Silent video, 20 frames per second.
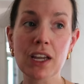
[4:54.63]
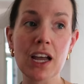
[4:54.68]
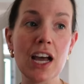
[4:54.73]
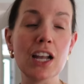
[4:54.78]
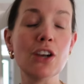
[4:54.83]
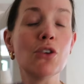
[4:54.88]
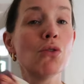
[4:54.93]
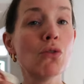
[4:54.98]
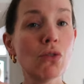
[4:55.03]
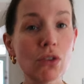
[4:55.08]

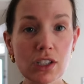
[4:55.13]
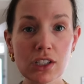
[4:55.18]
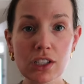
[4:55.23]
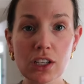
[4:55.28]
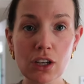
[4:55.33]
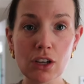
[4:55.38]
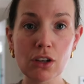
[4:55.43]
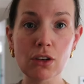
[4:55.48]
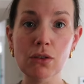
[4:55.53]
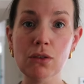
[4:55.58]
And
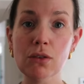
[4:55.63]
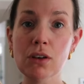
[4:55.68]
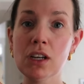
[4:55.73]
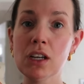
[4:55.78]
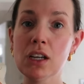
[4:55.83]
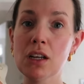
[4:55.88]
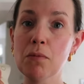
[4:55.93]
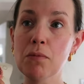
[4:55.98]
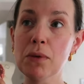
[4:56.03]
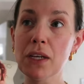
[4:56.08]
also,
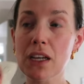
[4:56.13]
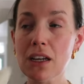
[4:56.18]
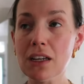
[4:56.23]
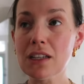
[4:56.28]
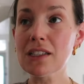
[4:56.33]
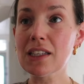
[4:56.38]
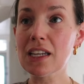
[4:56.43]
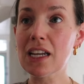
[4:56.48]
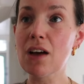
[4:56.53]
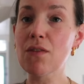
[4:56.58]

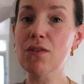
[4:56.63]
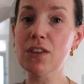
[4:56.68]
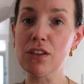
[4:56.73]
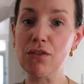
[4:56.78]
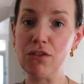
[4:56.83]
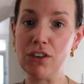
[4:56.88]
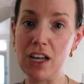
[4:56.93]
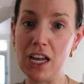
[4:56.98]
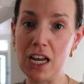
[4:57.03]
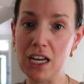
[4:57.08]
because they have a
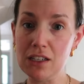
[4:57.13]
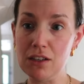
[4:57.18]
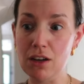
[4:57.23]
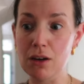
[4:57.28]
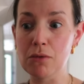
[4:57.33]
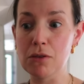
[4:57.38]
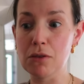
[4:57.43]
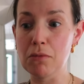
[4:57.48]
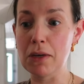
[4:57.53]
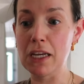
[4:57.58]
different hair
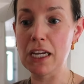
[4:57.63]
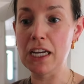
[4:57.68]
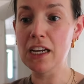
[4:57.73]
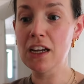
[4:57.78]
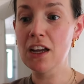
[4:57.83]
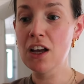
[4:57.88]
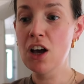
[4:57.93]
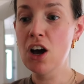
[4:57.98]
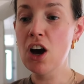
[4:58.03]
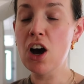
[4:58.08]
type to me,
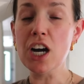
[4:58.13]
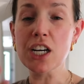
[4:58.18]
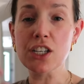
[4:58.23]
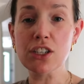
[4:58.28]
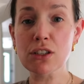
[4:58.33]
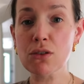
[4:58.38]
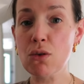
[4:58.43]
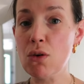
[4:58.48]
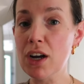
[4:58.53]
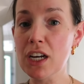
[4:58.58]
I
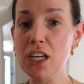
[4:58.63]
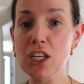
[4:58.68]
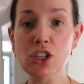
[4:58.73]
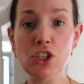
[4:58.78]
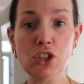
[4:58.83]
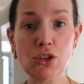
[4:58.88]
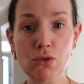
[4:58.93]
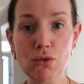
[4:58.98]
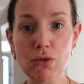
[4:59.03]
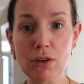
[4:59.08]
just quite
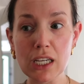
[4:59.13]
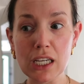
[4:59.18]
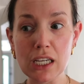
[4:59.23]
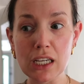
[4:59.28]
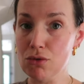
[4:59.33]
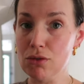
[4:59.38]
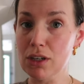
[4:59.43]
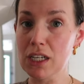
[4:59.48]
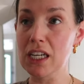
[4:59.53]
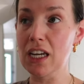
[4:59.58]
enjoy
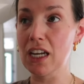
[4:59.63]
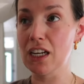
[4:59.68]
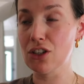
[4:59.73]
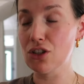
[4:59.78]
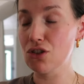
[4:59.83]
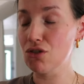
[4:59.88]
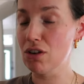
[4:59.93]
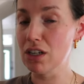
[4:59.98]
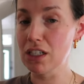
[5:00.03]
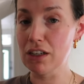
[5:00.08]
getting
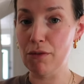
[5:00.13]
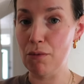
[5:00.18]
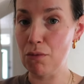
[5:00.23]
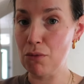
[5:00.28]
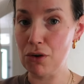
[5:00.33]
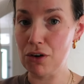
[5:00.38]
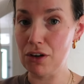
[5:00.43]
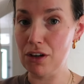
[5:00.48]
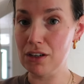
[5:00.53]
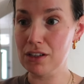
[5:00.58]
to try different
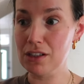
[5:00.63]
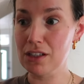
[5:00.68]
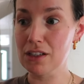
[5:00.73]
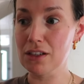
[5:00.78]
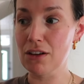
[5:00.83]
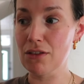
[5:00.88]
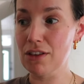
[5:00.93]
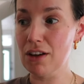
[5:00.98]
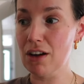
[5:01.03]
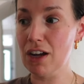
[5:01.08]
products
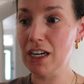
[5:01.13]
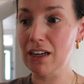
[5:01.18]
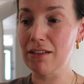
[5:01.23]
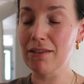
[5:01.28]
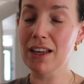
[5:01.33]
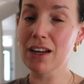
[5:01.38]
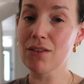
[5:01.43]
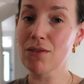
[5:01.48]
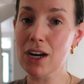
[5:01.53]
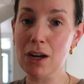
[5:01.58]
so that I can
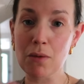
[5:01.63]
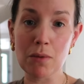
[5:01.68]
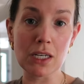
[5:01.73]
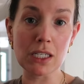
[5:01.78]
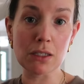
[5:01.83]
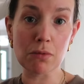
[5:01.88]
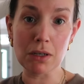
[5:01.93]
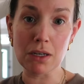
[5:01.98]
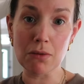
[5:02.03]
then recommend to